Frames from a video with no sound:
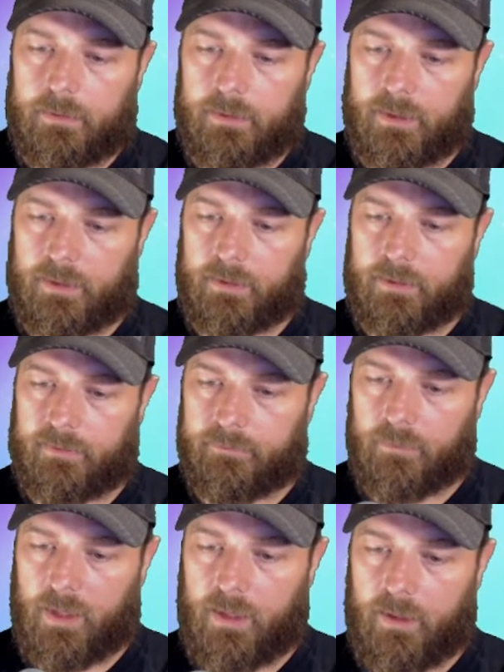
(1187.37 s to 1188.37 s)

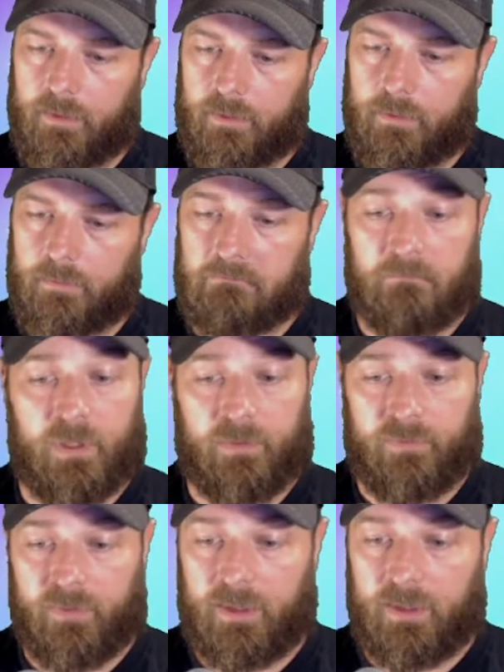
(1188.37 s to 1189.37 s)
at
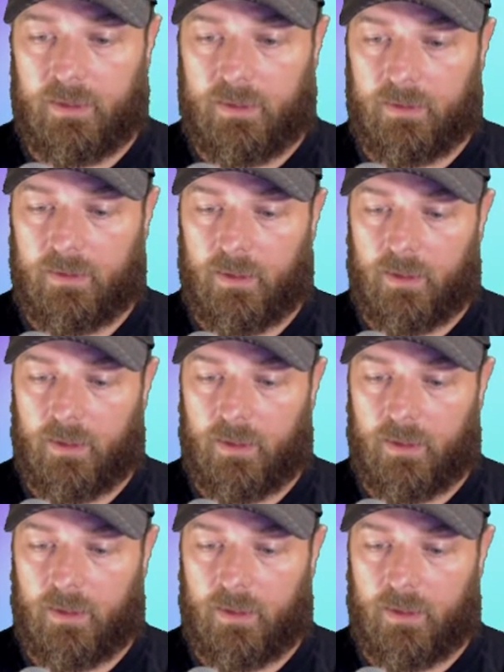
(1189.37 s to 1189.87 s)
defending